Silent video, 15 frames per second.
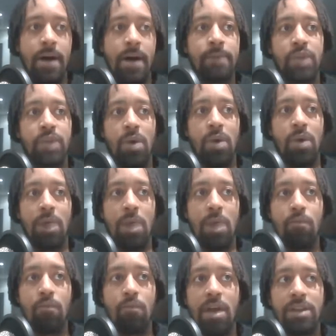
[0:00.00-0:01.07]
So
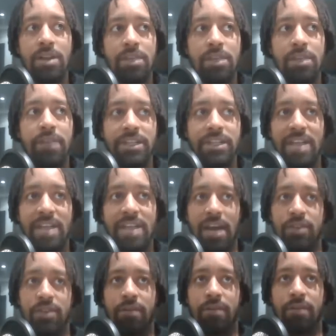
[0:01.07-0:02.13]
I'm relatively
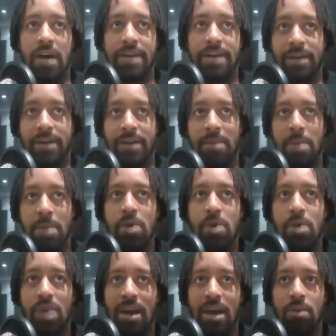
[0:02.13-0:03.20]
satisfied. I'm
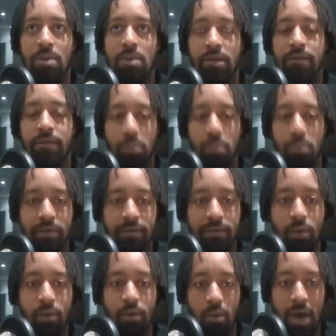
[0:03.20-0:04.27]
okay with the
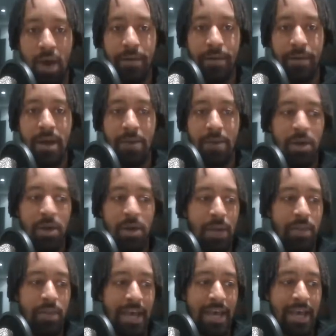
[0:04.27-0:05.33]
4-1. I'm okay
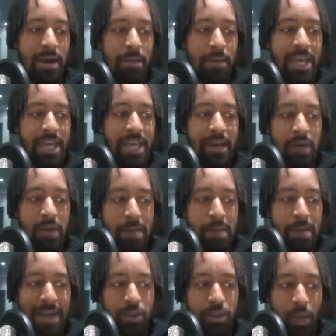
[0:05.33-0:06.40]
with that. But
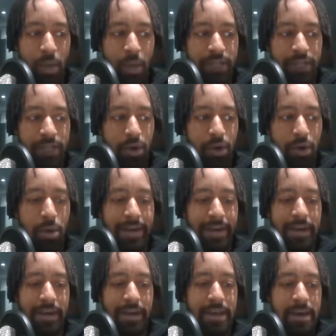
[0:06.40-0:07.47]
back to Winks very
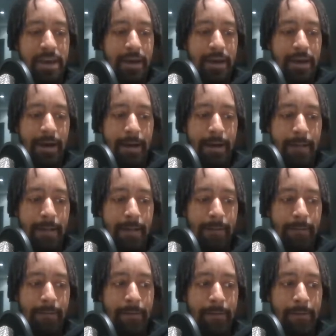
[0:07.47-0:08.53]
quickly.
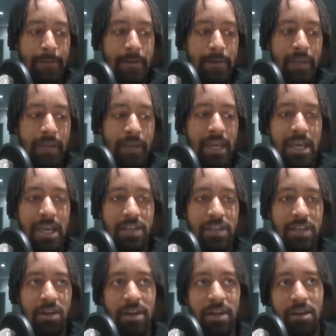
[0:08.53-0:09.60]
He
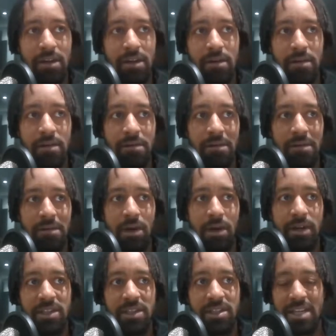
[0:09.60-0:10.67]
gets like a kind
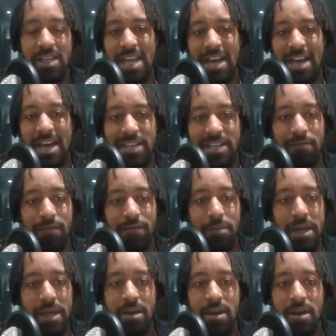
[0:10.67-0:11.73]
of 6 out of 10 for
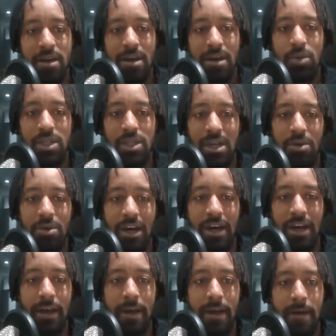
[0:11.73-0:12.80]
me. He was
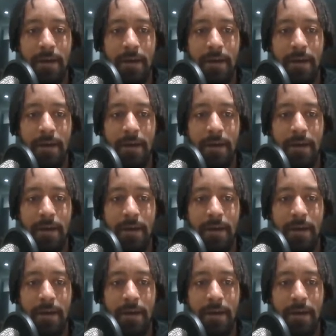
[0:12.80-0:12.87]
okay.